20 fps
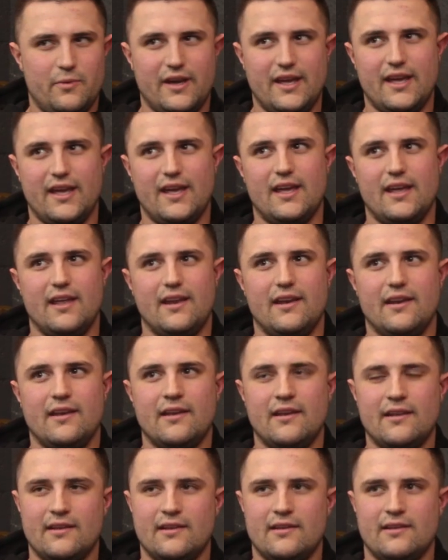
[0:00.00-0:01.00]
started
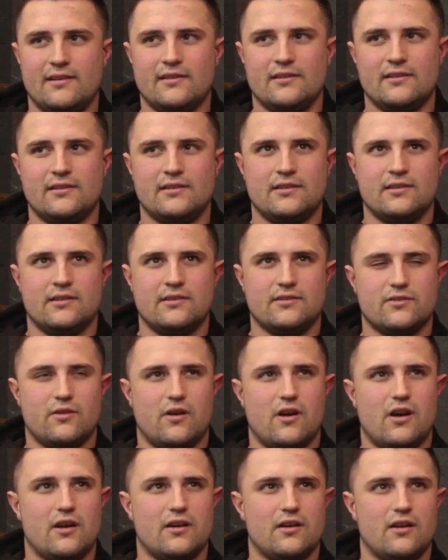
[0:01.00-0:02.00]
when
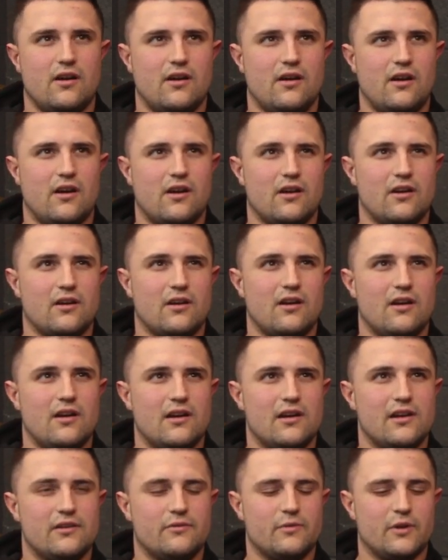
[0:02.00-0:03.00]
our
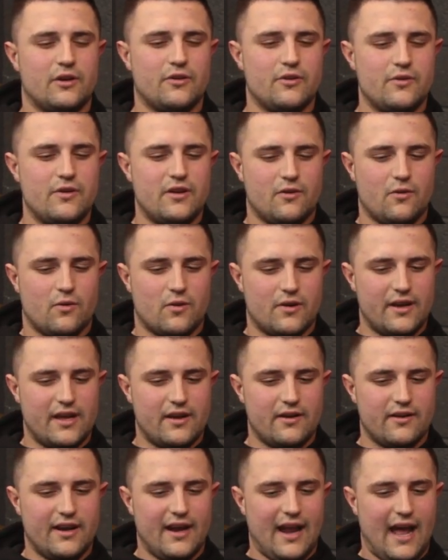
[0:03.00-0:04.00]

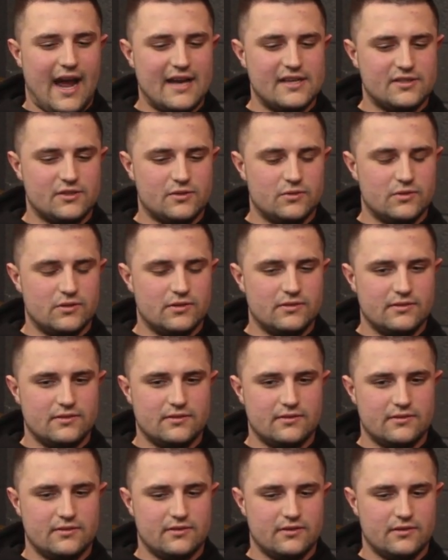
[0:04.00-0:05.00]
recruiting coordinator in high
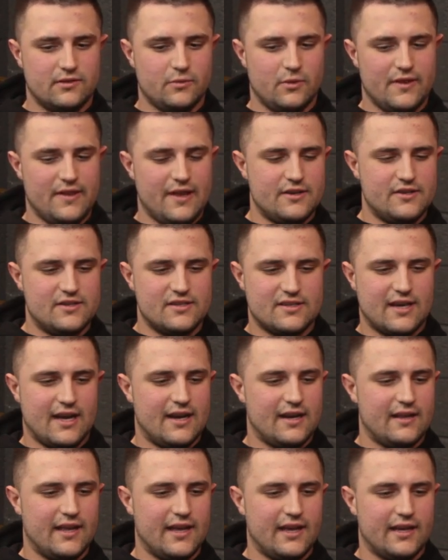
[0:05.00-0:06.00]
school, the
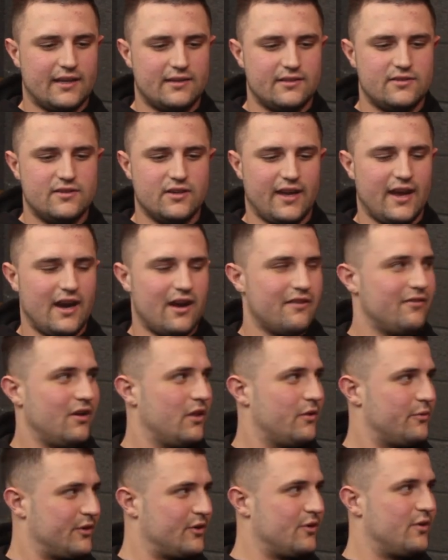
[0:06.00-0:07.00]
one that just kind of like
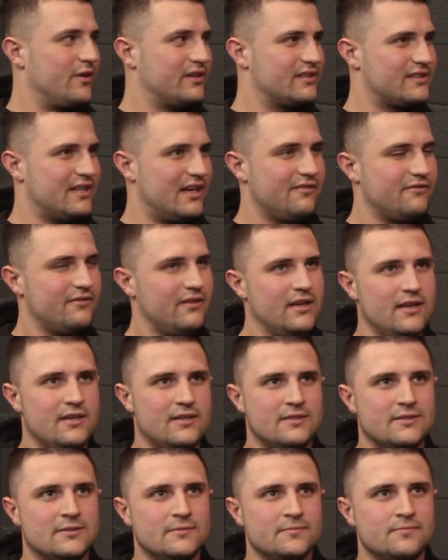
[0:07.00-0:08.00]
took care of all the recruiting
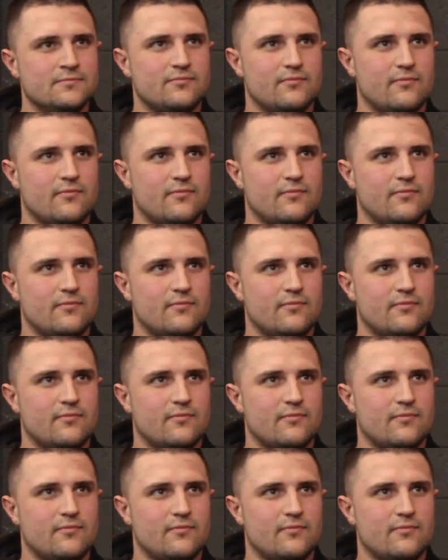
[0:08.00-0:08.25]
stuff,